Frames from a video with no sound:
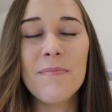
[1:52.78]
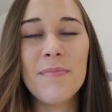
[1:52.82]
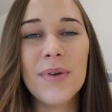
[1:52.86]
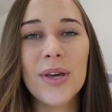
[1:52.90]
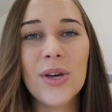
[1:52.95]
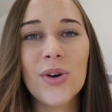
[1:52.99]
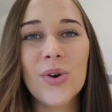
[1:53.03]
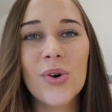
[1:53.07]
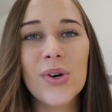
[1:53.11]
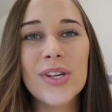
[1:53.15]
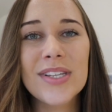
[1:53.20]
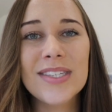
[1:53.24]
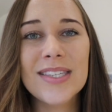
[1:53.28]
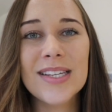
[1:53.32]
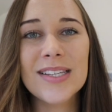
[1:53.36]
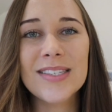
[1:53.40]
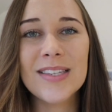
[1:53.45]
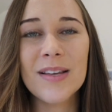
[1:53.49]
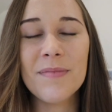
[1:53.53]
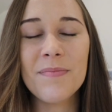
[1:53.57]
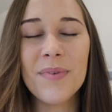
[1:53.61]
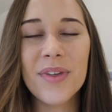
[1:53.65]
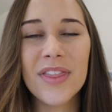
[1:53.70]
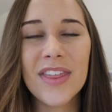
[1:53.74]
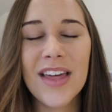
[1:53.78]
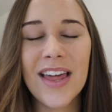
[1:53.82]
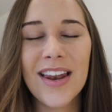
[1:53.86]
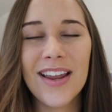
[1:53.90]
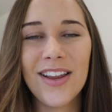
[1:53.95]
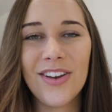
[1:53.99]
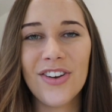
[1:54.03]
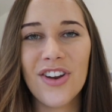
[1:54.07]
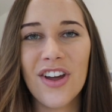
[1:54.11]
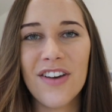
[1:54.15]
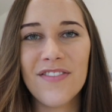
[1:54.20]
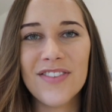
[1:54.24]
because the
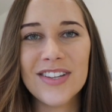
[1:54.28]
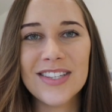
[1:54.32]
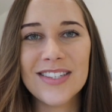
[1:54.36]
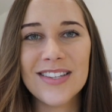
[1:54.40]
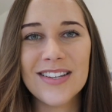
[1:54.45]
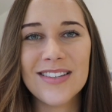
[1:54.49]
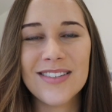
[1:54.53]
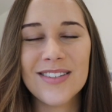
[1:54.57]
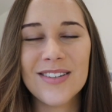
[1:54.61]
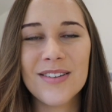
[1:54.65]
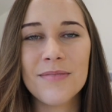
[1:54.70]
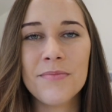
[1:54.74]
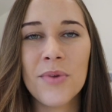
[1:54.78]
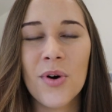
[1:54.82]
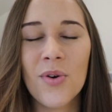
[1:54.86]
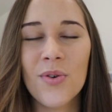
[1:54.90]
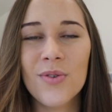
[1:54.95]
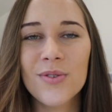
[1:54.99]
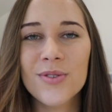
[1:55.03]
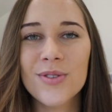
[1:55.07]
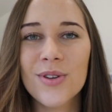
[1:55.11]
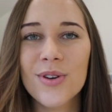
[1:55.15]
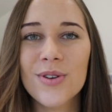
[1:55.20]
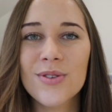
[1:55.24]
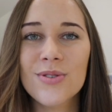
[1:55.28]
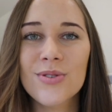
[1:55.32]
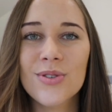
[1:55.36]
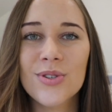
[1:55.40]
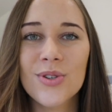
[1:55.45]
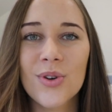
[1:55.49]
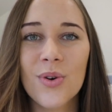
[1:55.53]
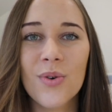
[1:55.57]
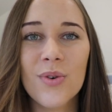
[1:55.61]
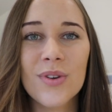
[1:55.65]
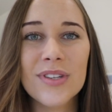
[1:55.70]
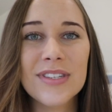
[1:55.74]
sympathetic nervous system also
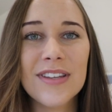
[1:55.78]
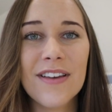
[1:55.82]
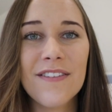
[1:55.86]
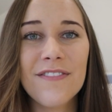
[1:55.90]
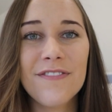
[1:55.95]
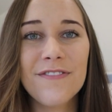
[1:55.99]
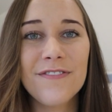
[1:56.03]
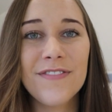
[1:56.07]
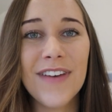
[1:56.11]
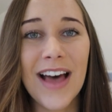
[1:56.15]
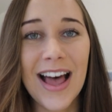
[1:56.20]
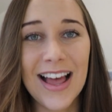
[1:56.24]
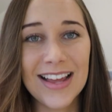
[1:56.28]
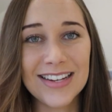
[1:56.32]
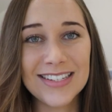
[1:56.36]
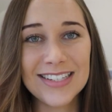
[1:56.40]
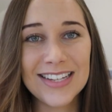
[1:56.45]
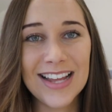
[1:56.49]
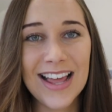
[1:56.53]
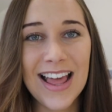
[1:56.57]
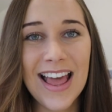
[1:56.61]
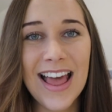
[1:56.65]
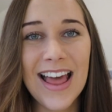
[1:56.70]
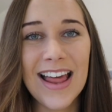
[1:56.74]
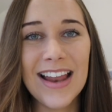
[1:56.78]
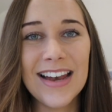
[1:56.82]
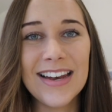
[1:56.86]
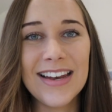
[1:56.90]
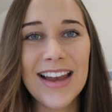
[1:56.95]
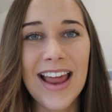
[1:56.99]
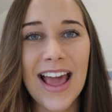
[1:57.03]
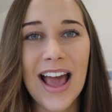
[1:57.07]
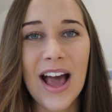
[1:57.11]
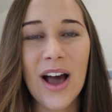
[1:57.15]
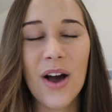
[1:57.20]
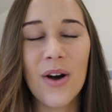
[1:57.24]
stores fat.
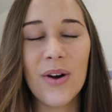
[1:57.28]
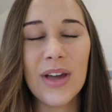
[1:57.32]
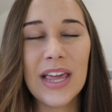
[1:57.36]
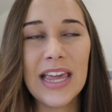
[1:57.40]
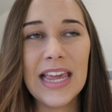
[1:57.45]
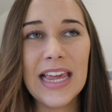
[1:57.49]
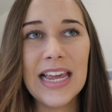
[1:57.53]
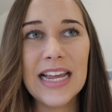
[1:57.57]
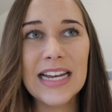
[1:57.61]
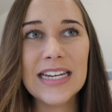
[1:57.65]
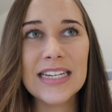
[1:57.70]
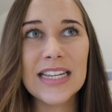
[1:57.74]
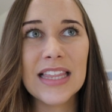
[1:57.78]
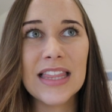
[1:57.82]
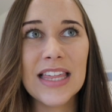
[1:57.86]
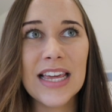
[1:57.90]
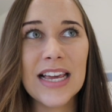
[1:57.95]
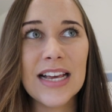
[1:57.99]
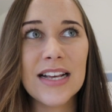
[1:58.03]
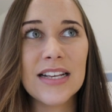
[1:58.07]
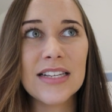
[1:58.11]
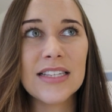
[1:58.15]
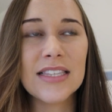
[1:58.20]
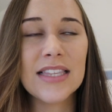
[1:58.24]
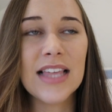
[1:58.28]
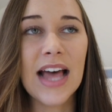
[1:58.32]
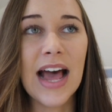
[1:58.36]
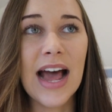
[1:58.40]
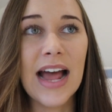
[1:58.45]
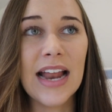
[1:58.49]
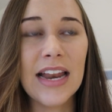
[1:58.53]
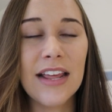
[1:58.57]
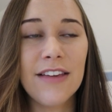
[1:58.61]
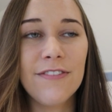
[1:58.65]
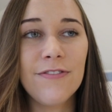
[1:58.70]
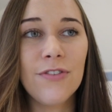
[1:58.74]
Now, it thinks
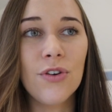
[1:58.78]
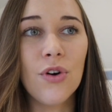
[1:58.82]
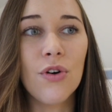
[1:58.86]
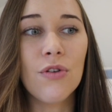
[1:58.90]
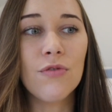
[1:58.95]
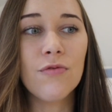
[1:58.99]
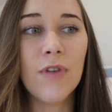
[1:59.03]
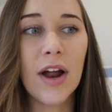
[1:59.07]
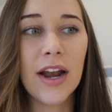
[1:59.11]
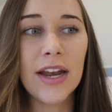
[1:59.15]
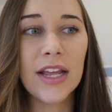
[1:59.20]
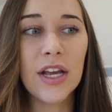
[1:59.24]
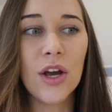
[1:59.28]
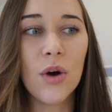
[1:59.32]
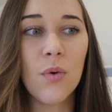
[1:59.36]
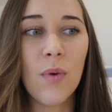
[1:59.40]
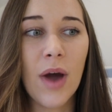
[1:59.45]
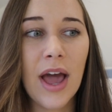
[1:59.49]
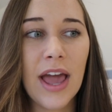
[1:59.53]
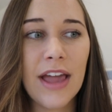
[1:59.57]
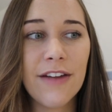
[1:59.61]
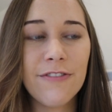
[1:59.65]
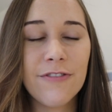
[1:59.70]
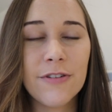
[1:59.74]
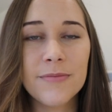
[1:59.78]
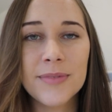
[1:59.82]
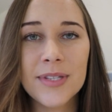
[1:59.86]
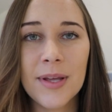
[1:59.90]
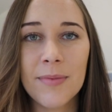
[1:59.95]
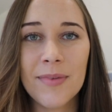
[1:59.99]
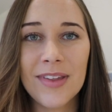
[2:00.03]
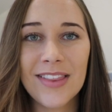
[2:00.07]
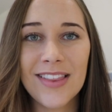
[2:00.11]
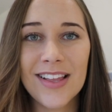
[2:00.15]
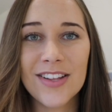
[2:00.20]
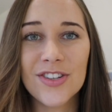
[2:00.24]
that if you're running away from
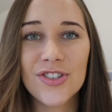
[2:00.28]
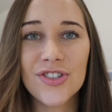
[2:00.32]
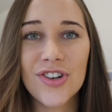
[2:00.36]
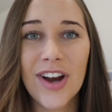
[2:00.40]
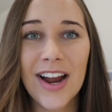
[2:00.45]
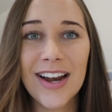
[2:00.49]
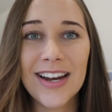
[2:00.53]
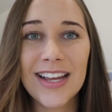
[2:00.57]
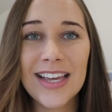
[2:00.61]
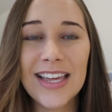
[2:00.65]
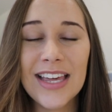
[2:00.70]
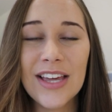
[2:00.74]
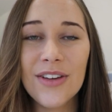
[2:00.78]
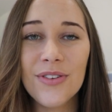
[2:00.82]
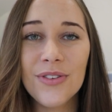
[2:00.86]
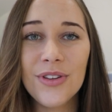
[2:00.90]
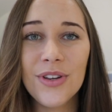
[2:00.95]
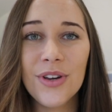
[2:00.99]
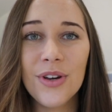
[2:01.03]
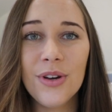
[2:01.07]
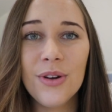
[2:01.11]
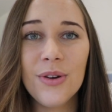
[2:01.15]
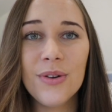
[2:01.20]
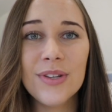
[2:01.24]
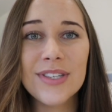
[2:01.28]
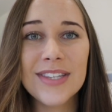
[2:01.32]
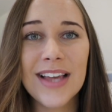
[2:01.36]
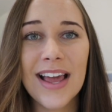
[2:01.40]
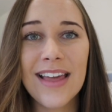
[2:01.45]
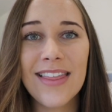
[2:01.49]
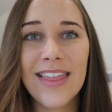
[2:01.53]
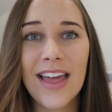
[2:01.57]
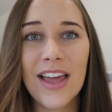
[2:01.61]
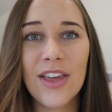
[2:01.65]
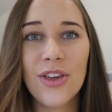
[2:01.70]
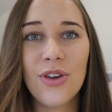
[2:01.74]
something that's trying to kill you,
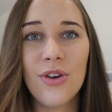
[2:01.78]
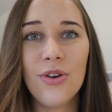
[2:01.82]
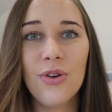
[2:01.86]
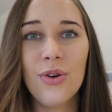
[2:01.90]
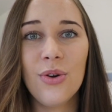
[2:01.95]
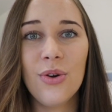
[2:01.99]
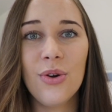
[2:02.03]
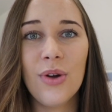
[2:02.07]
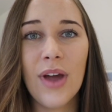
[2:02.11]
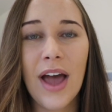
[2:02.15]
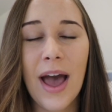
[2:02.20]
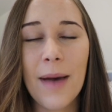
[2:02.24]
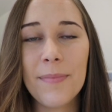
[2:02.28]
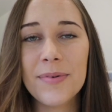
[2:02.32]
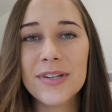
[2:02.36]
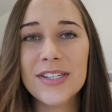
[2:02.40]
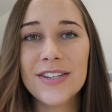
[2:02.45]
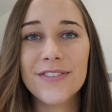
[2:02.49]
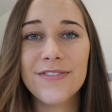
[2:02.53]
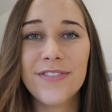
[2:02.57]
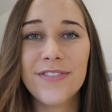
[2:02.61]
say that you happen to